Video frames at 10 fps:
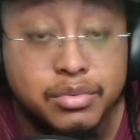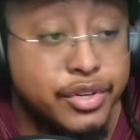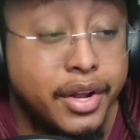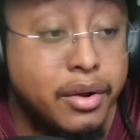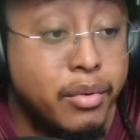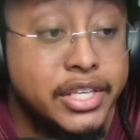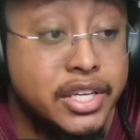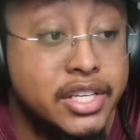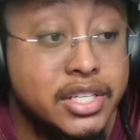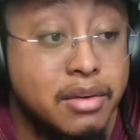we traded away
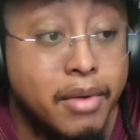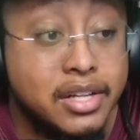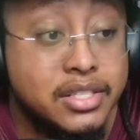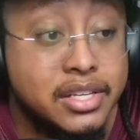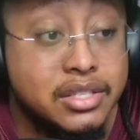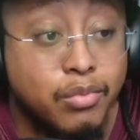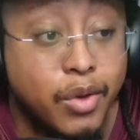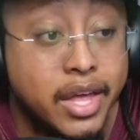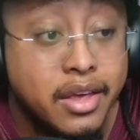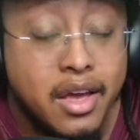Chase Young, Montez
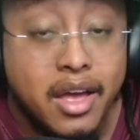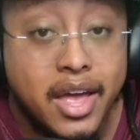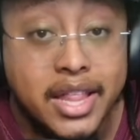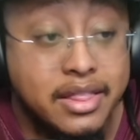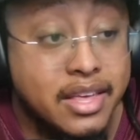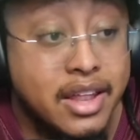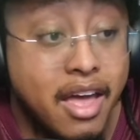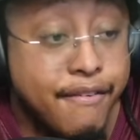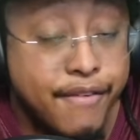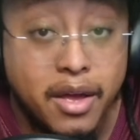Sweat, and then
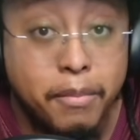F.A.